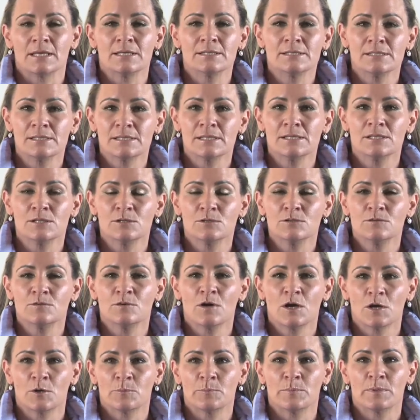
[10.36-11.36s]
Institute
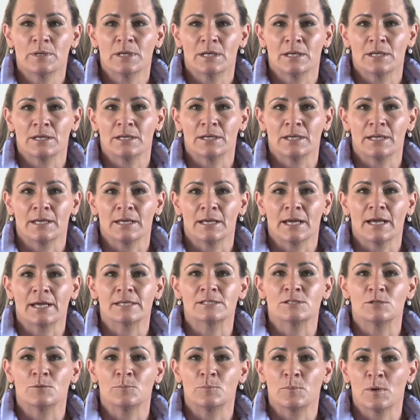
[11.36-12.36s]
for Open Learning
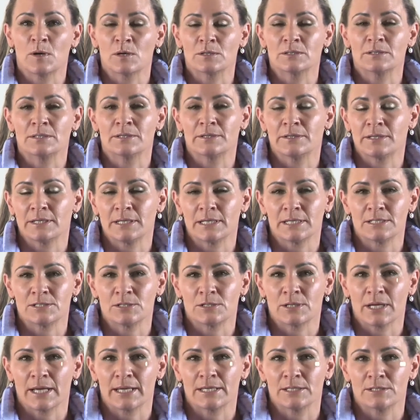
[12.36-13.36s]
as your partner in
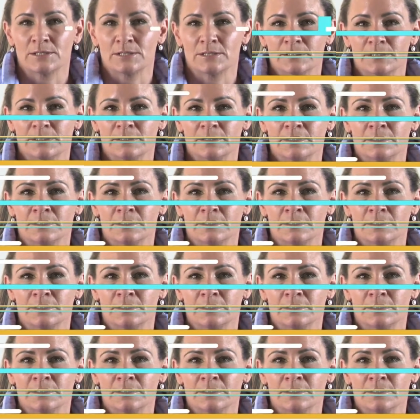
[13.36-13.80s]
education.